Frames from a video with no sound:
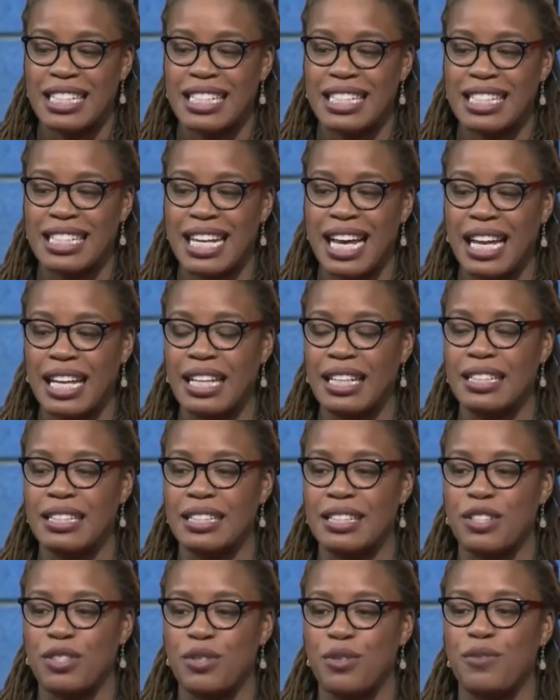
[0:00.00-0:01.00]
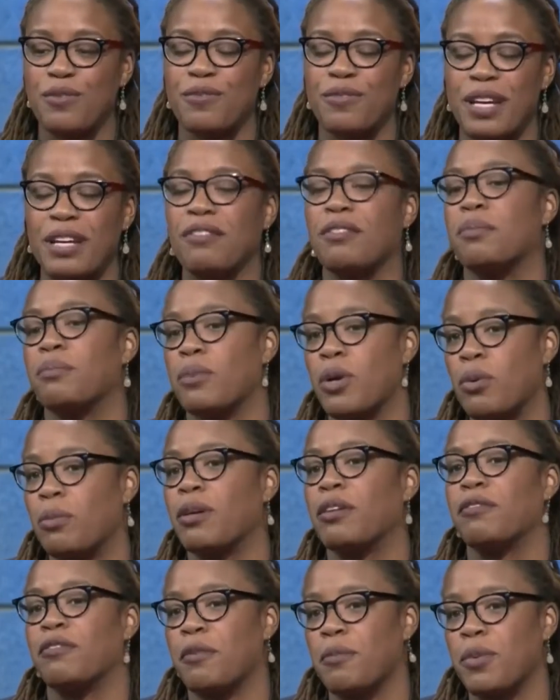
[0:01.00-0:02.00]
Tell us your favorite
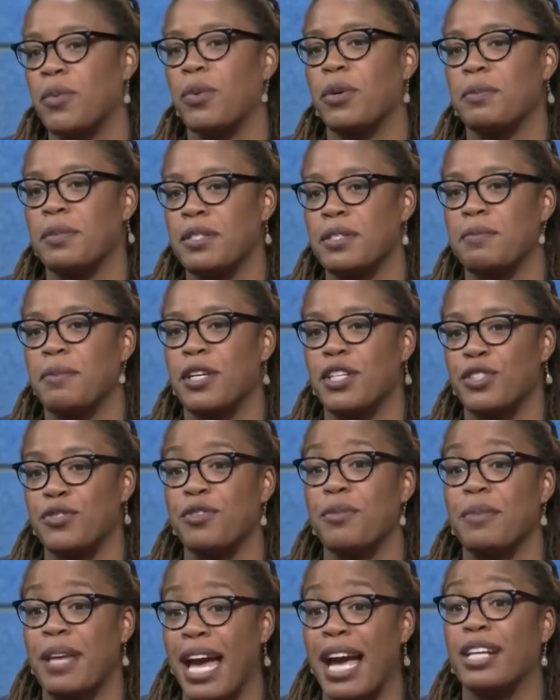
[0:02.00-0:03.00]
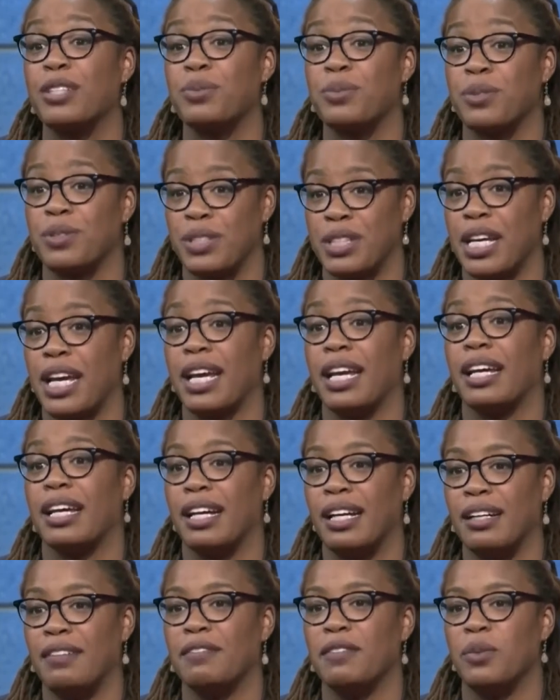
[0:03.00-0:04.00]
moment from the Women's March, from the actual day
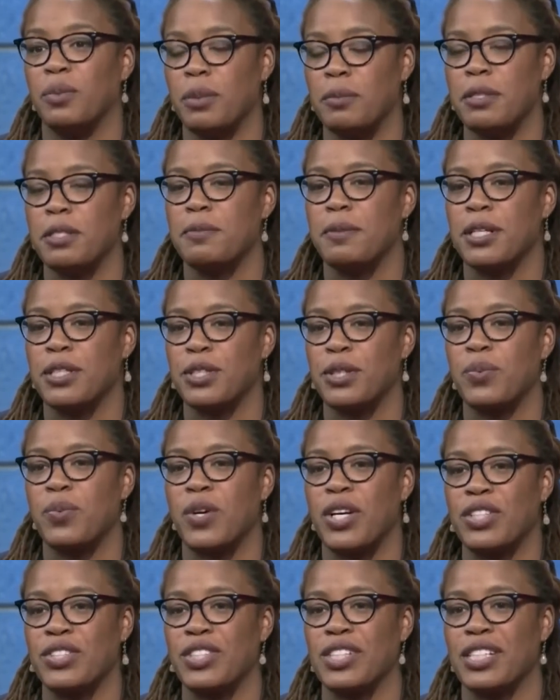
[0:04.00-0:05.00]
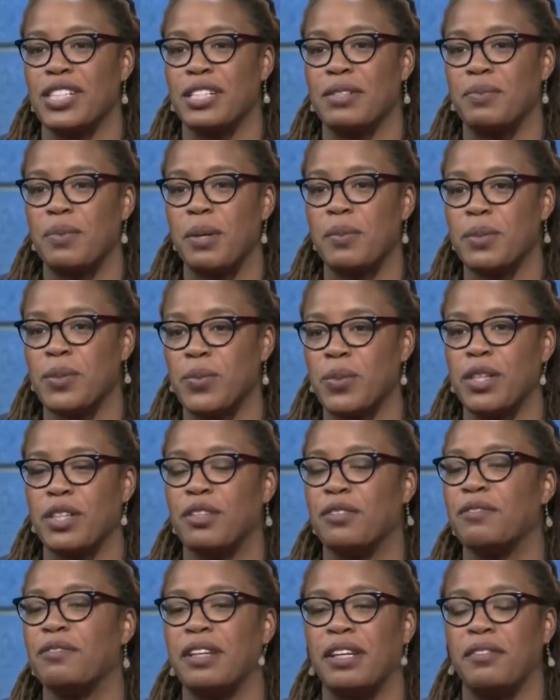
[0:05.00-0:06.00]
of the Women's March in Washington. What was one of
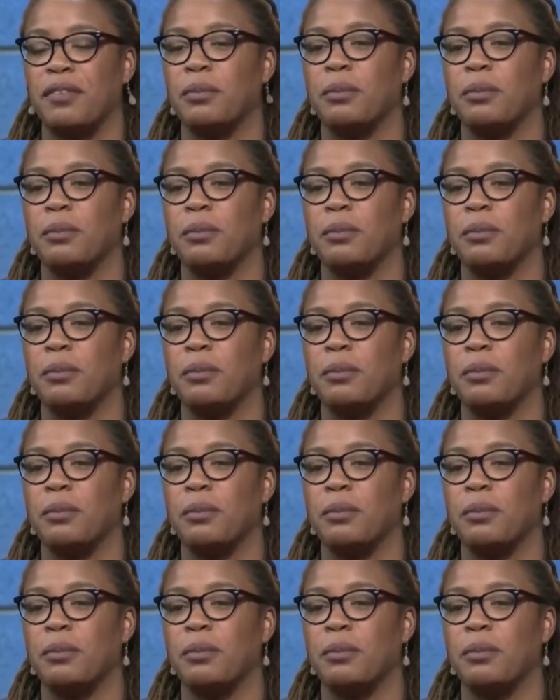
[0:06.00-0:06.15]
your favorite